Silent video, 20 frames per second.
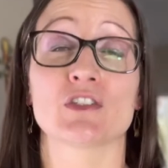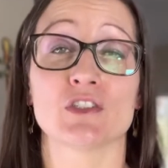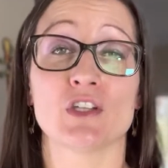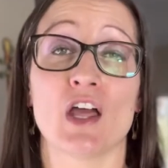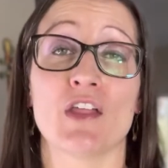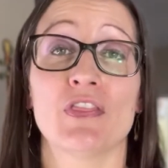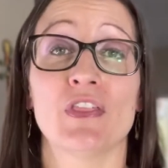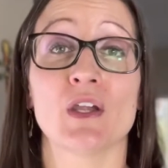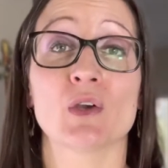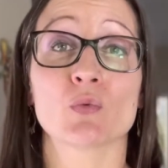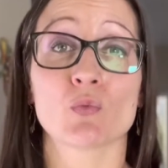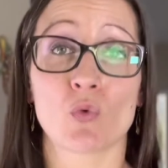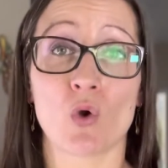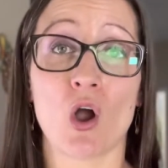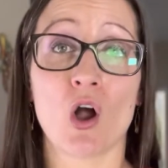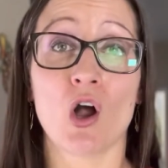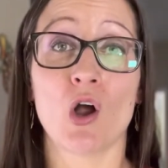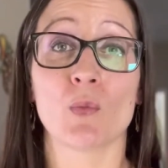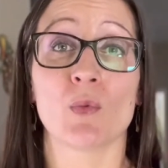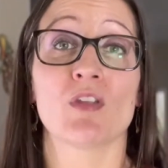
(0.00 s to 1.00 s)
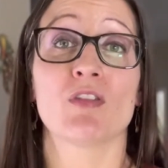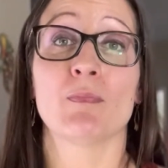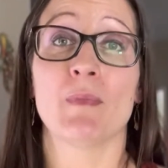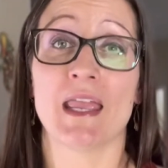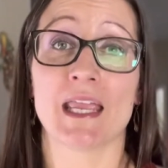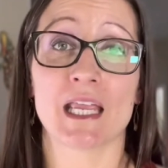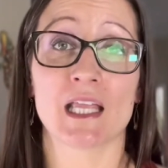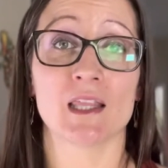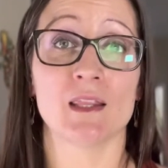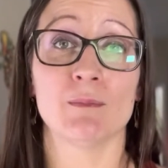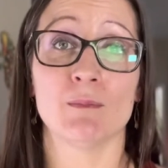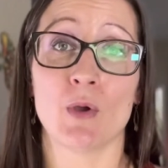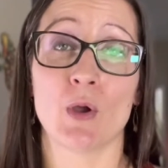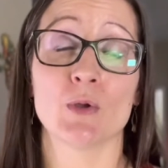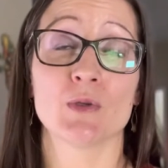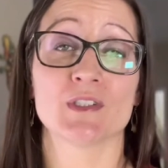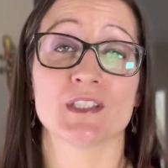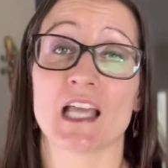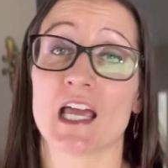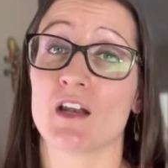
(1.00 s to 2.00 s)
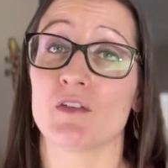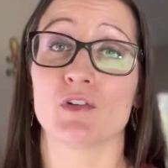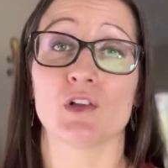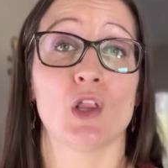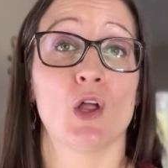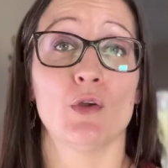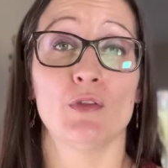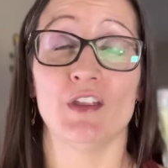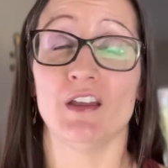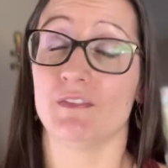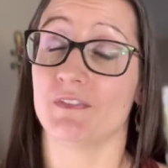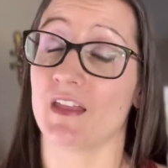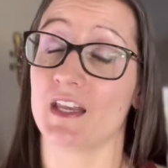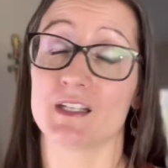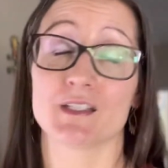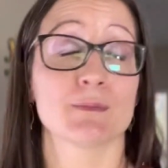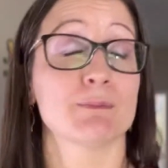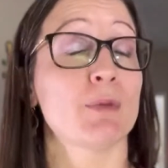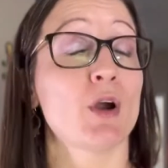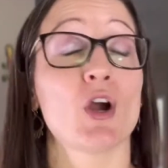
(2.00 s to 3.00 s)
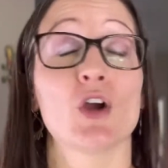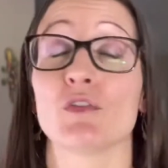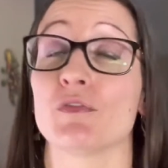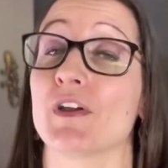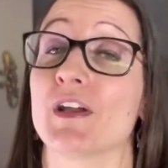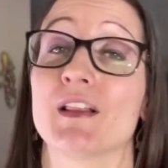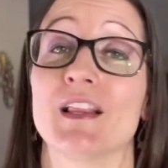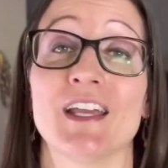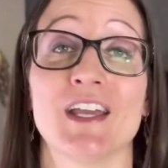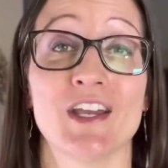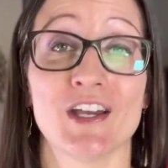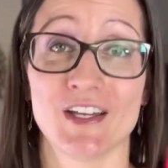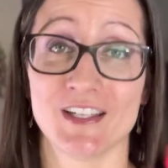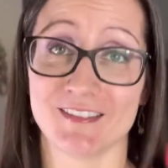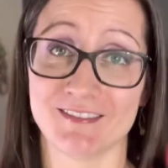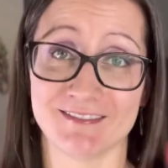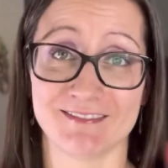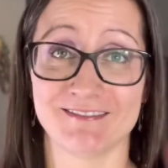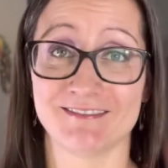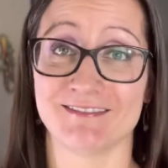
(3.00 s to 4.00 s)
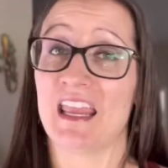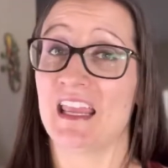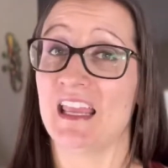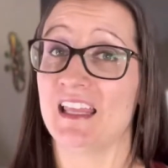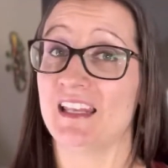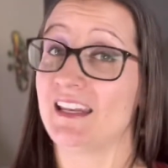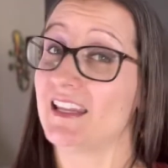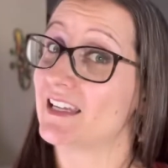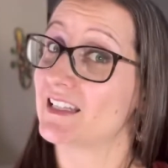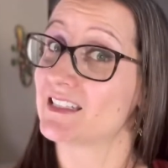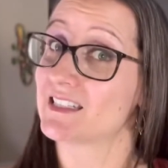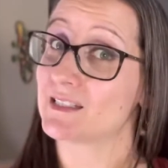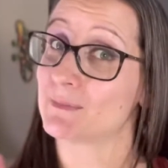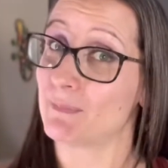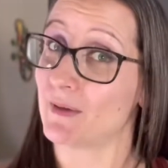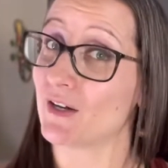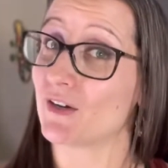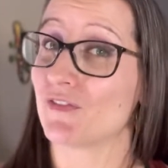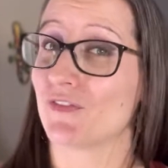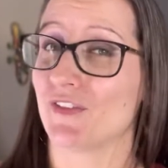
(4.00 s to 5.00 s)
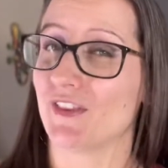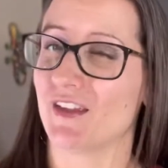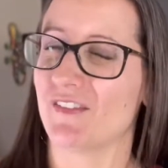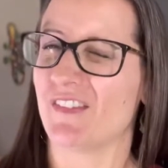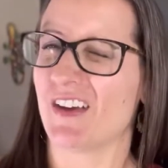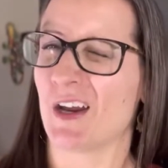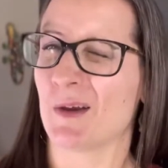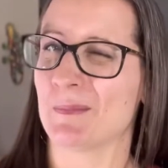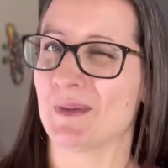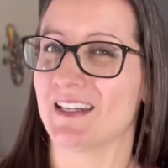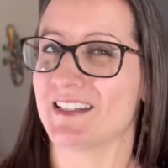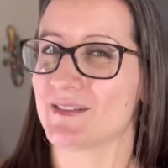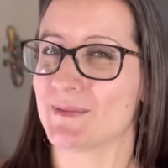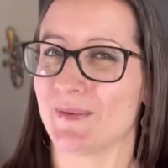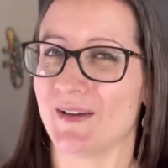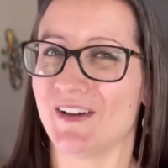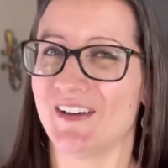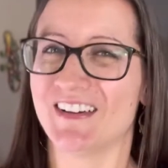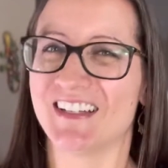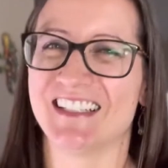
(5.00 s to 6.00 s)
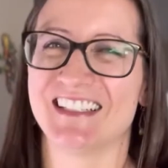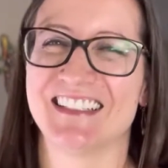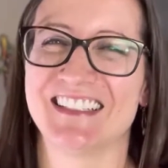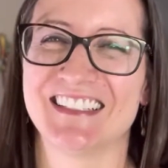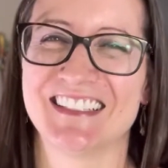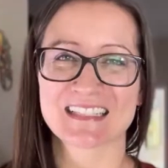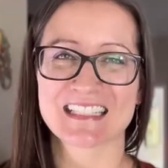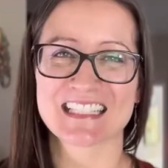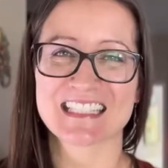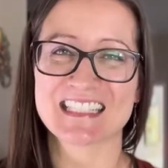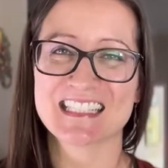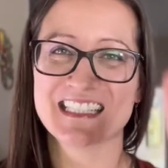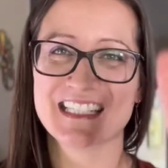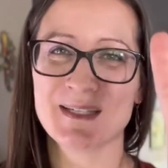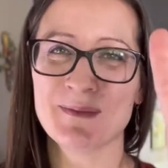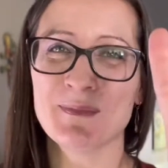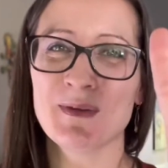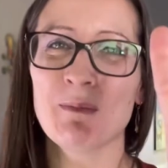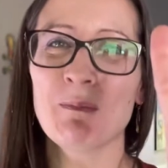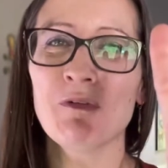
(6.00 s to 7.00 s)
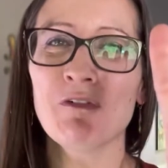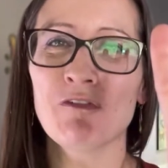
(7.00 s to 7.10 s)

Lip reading: nothing wrong with making the most out of clothing that is perfectly good. And it's better for the environment as well. Tip number